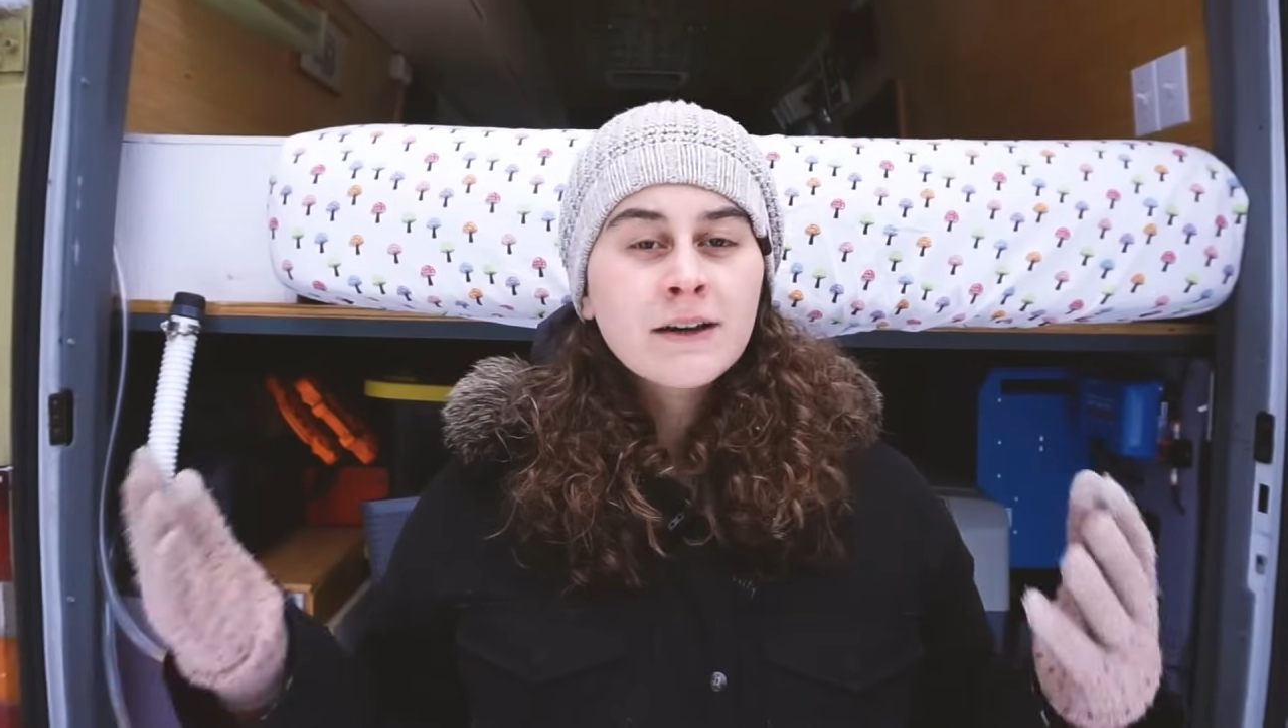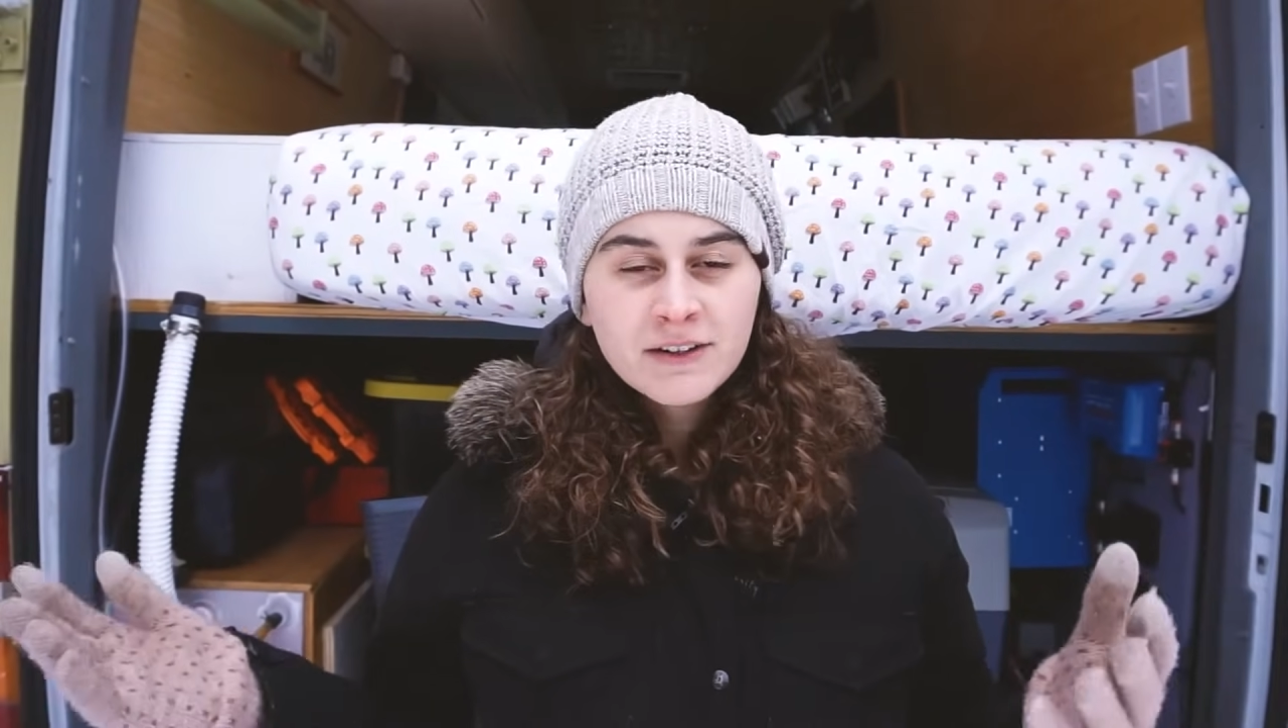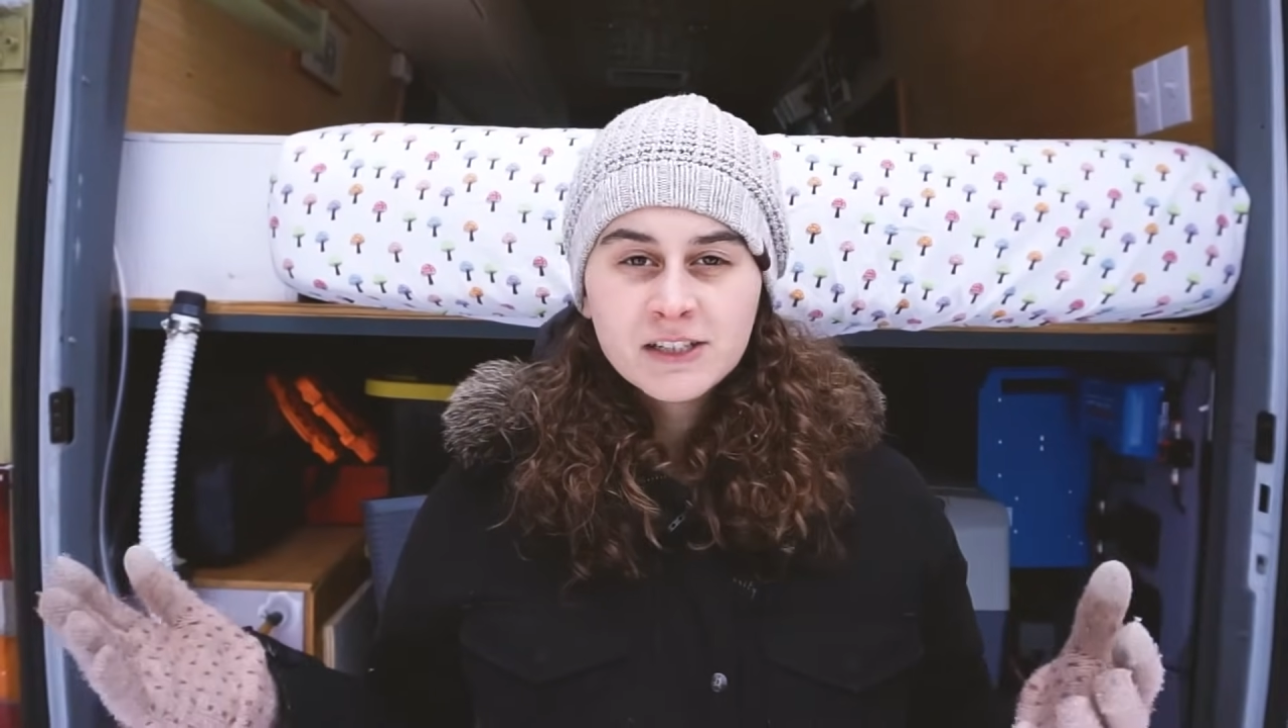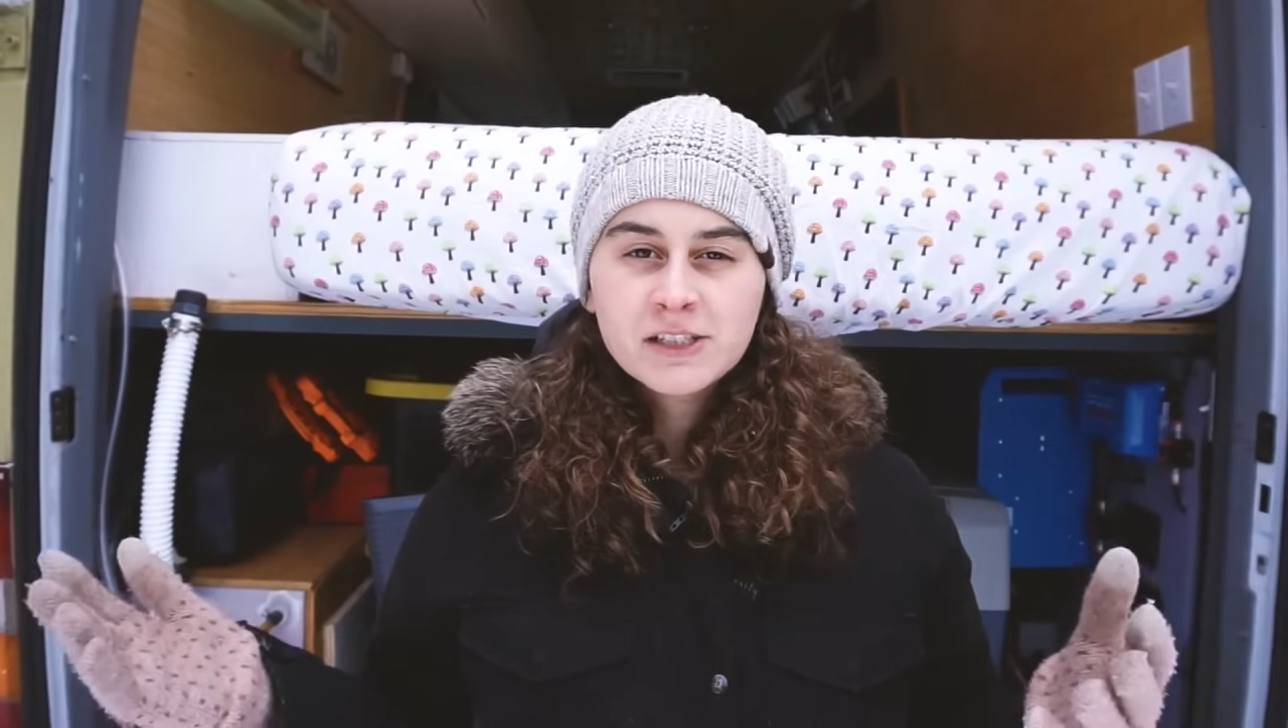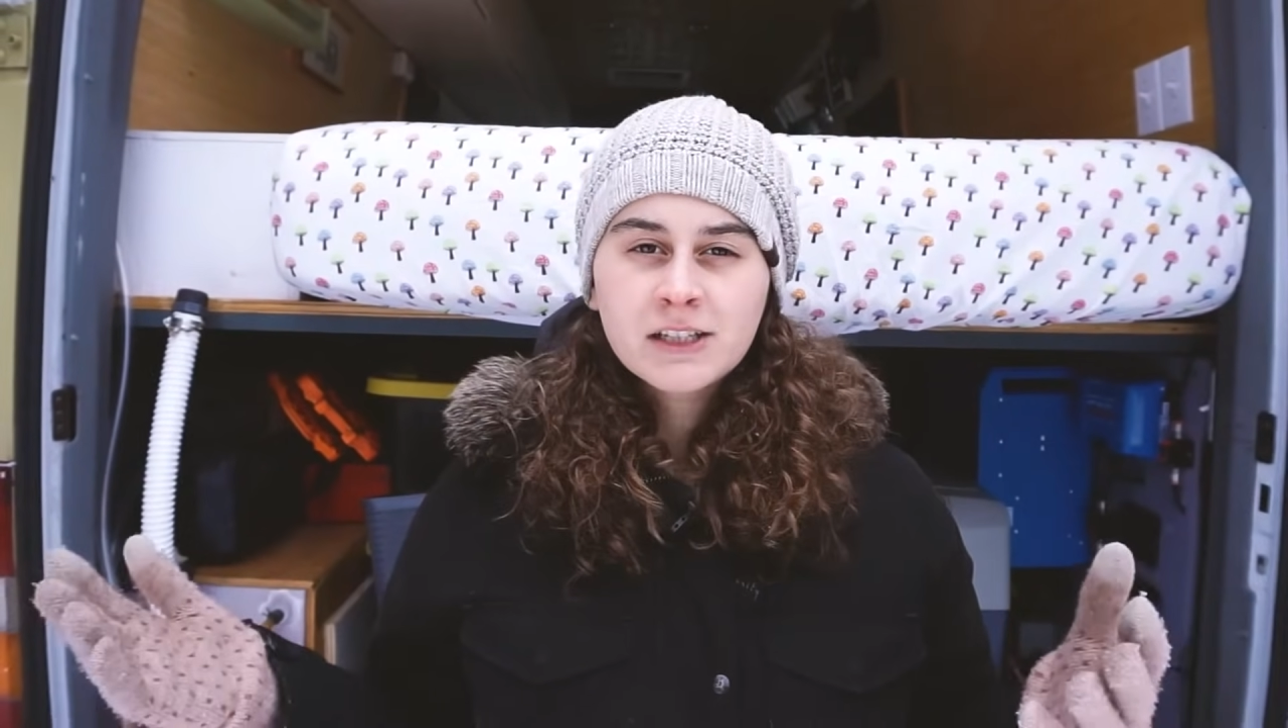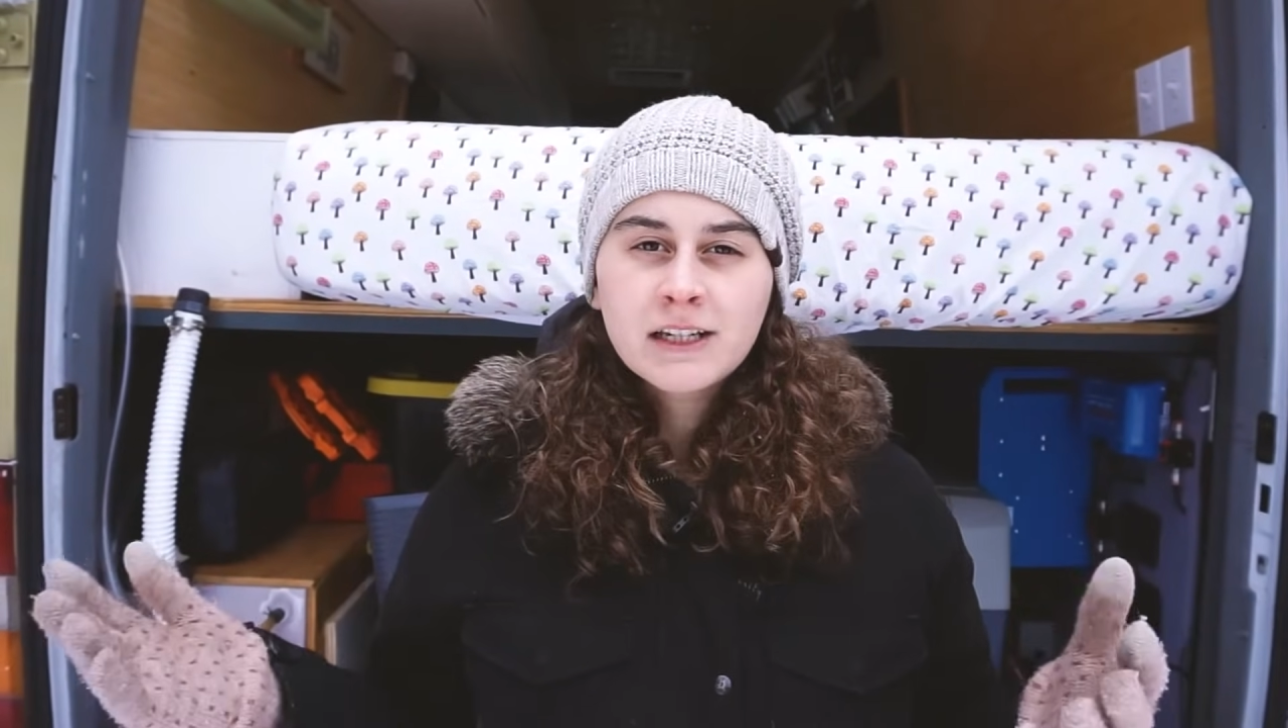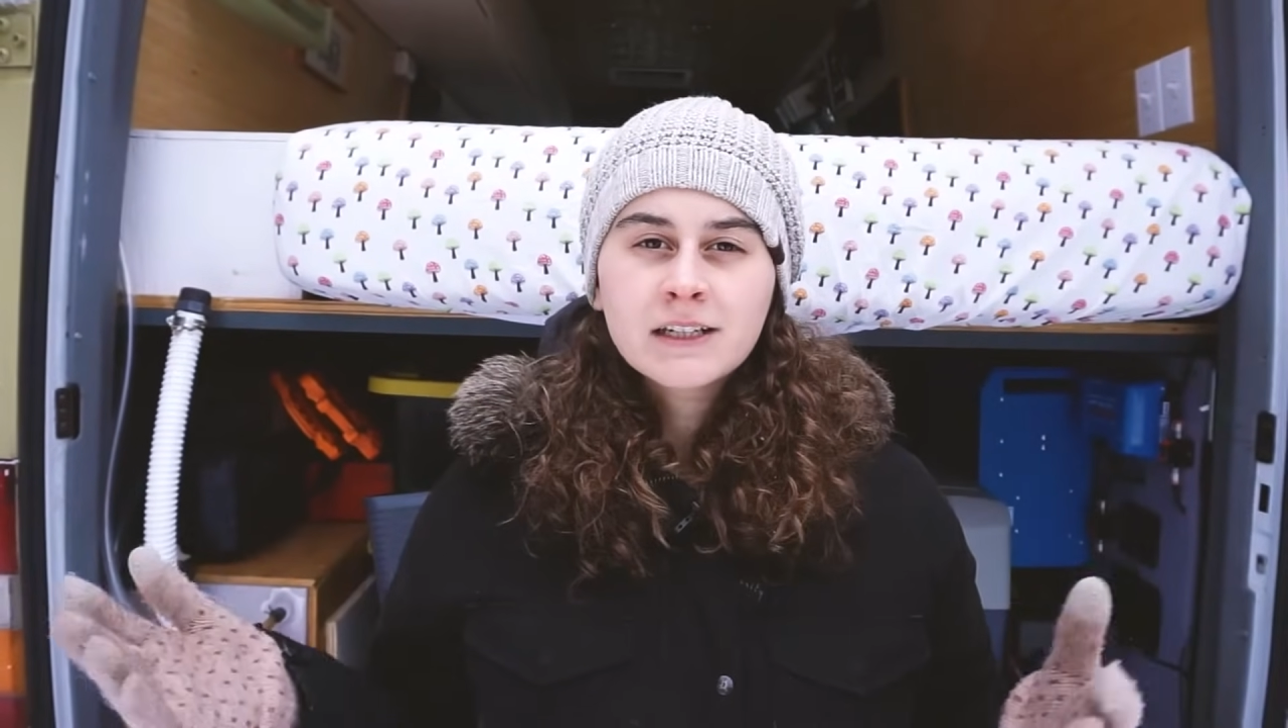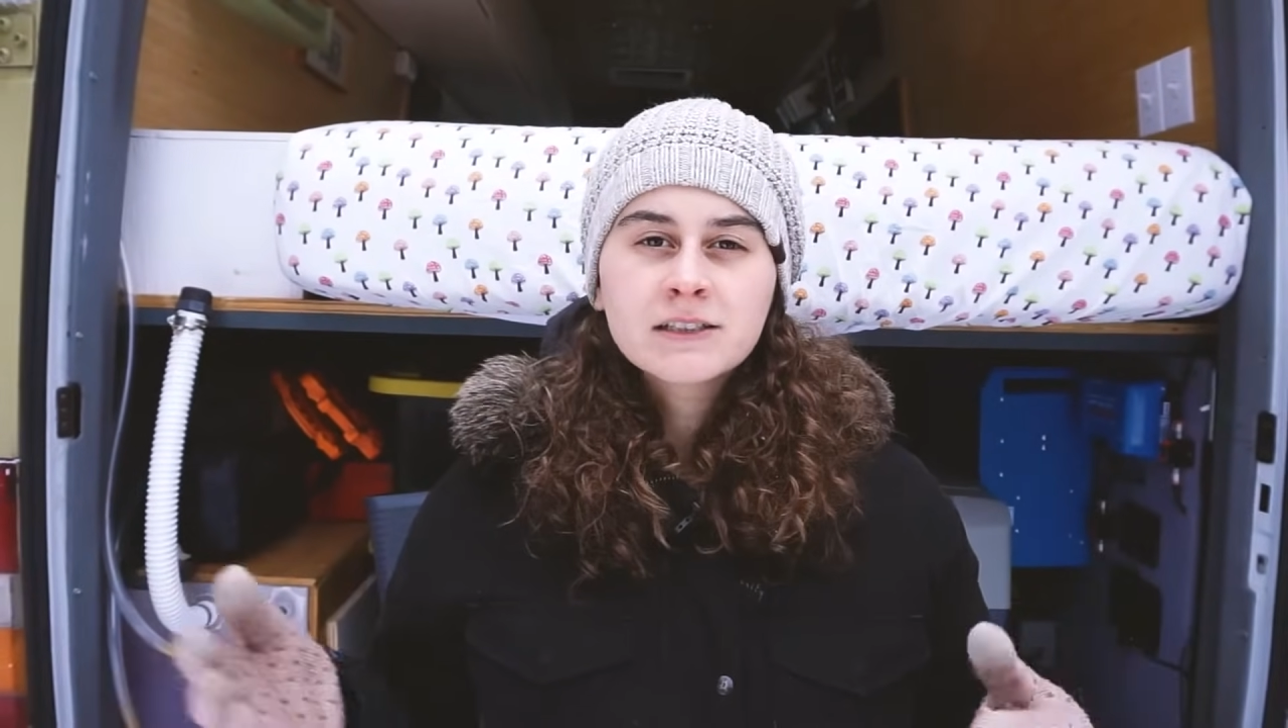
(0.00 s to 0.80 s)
eventually,